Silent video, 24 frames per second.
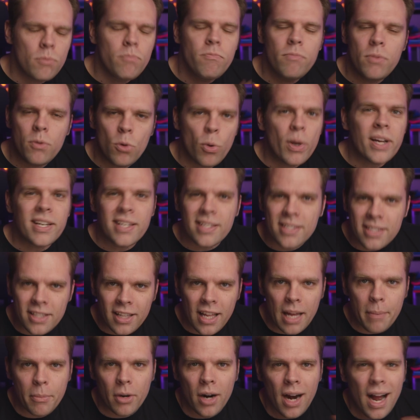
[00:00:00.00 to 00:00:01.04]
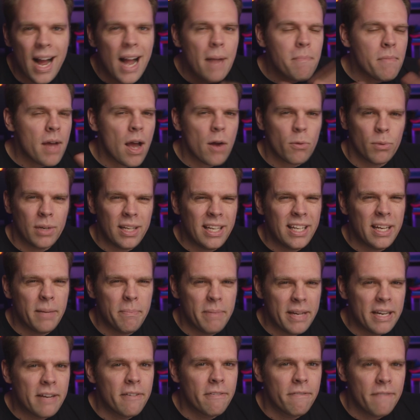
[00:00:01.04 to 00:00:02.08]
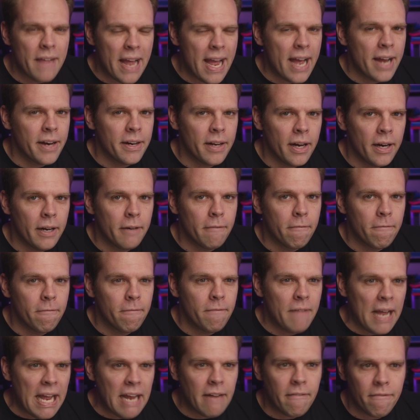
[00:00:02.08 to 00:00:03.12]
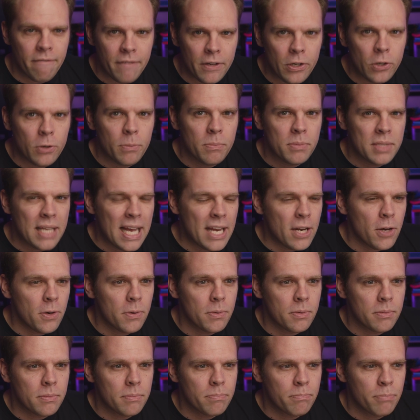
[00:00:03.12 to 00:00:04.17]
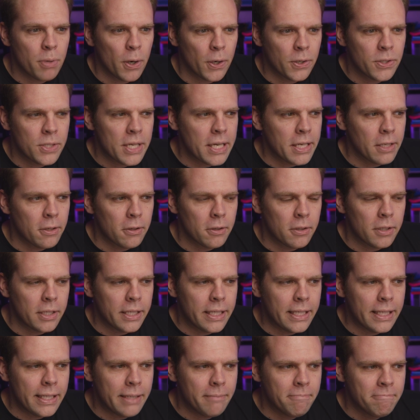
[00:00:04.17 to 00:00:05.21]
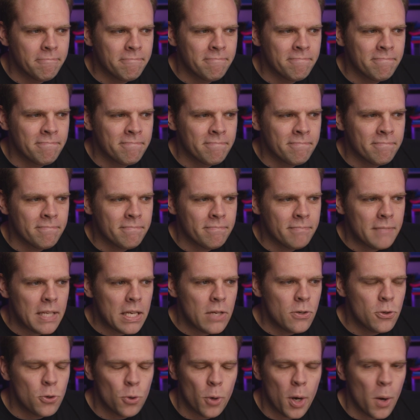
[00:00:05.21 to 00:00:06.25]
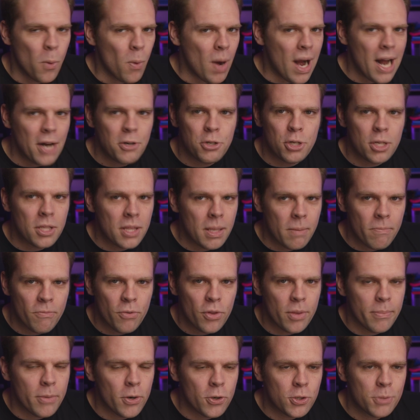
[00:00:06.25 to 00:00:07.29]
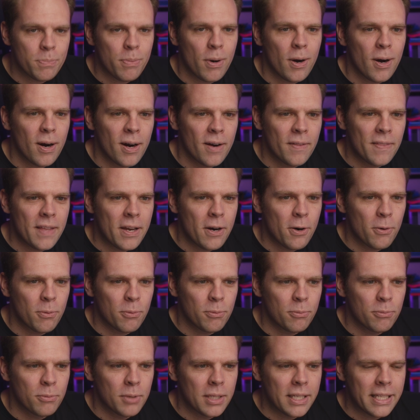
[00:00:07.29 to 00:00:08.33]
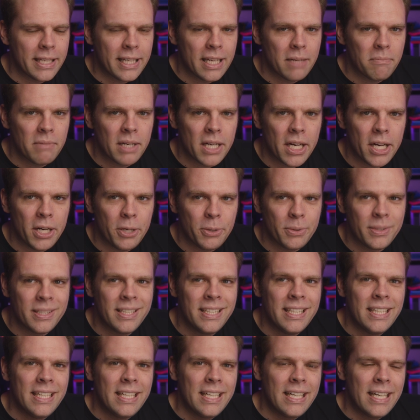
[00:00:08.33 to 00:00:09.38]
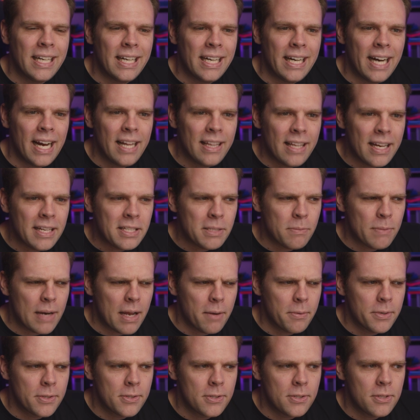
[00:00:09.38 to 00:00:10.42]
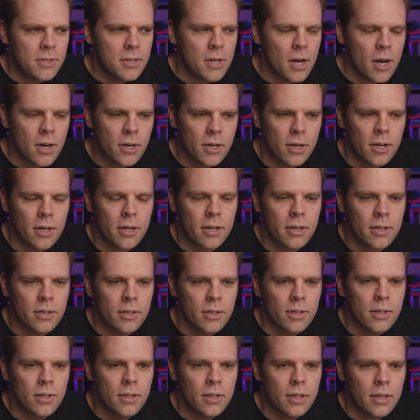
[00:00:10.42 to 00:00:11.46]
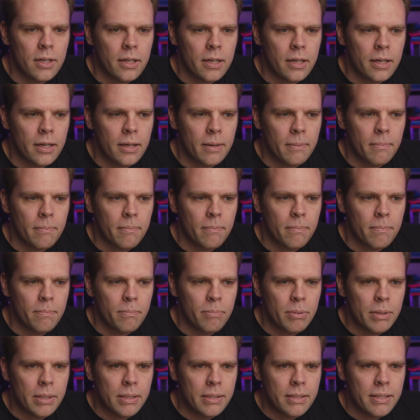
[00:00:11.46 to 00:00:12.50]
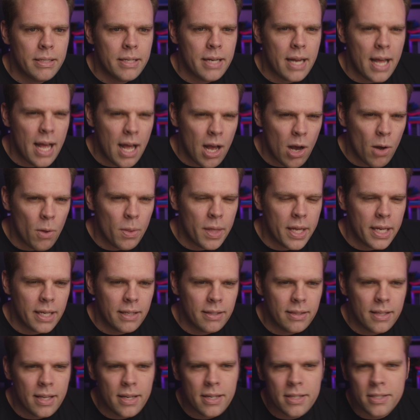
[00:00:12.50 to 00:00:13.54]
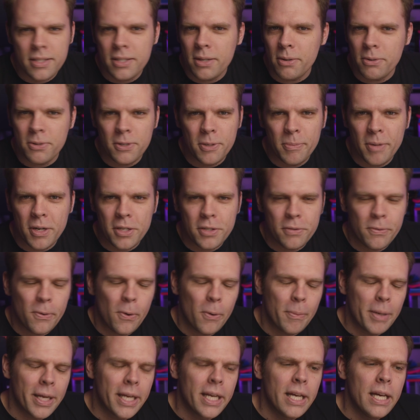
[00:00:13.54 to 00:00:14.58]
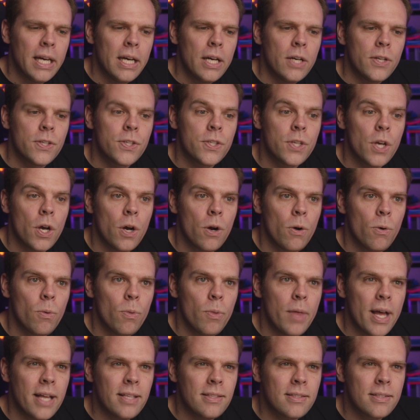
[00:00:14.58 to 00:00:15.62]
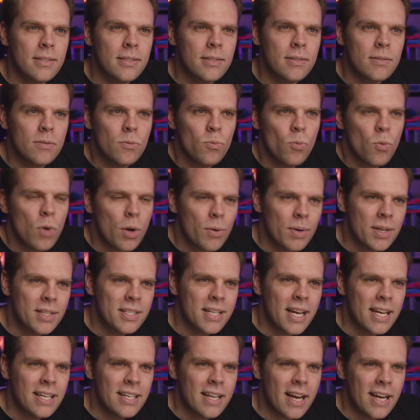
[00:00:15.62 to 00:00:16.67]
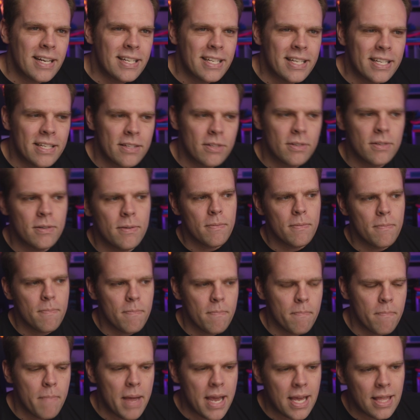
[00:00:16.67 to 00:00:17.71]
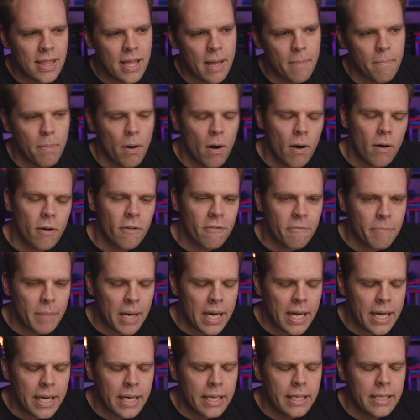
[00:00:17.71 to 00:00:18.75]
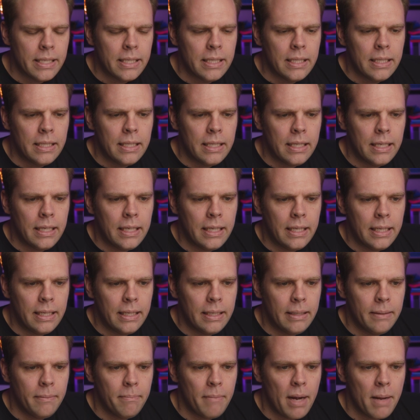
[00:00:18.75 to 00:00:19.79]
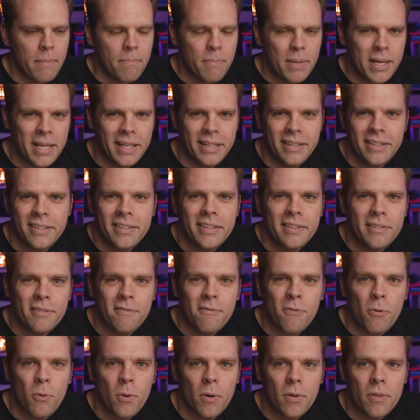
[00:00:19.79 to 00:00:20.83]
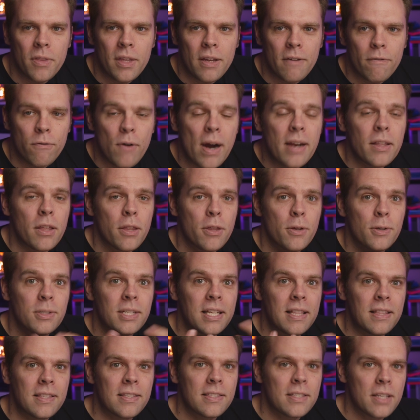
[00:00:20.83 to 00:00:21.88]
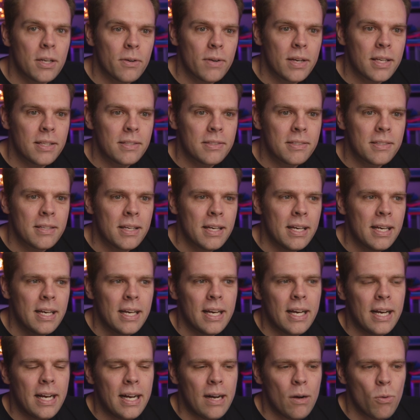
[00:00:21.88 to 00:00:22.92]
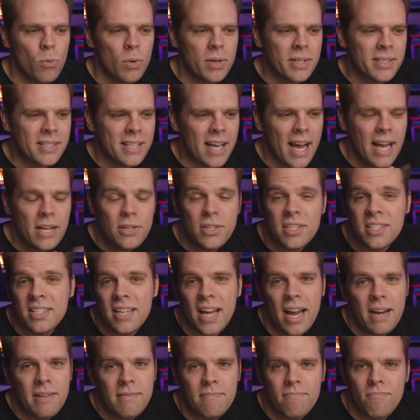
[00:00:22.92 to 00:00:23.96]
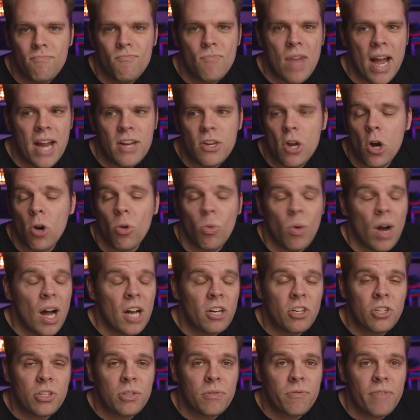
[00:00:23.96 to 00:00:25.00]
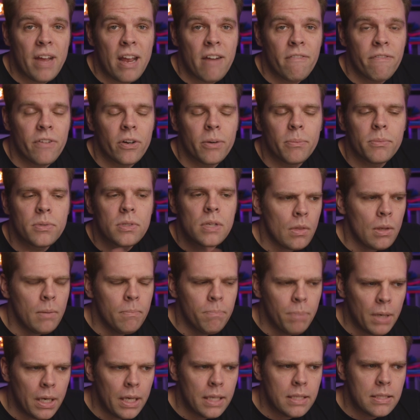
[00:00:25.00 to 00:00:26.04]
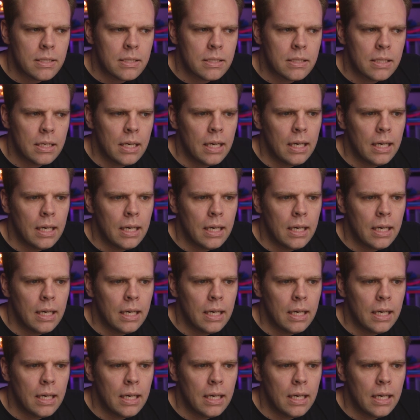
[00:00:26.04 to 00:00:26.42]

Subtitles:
quick disclaimer, I'm not really a big fan of fan films. I don't particularly enjoy watching them for the most part. They don't really get my goat. I liked them when I was younger, but now they just don't do much for me. So that's one reason I didn't make that part of my my bit for the Friday the 13th series. Was I don't watch fan films, but